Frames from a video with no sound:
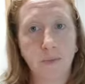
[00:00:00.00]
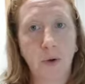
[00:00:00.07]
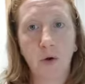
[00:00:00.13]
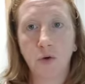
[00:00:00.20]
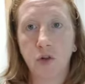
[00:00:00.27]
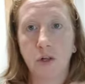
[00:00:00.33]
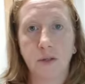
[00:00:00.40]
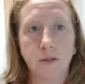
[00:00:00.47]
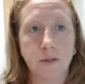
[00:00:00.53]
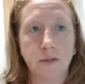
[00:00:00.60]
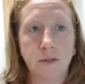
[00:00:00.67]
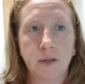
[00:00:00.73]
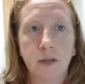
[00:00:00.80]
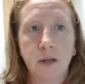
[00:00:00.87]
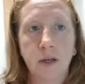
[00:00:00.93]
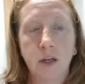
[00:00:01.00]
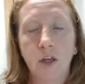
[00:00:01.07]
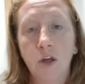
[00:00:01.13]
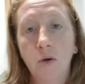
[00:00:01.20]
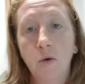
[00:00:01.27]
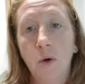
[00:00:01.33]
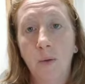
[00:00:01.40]
potions,
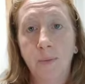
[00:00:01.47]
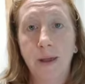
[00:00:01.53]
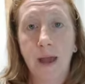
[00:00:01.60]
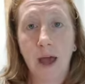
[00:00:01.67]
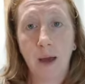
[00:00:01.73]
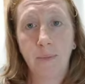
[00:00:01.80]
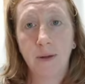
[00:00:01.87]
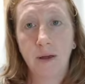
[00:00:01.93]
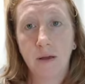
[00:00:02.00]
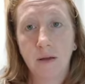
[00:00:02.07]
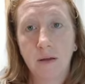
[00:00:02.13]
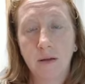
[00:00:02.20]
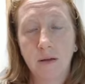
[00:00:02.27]
you won't be happy.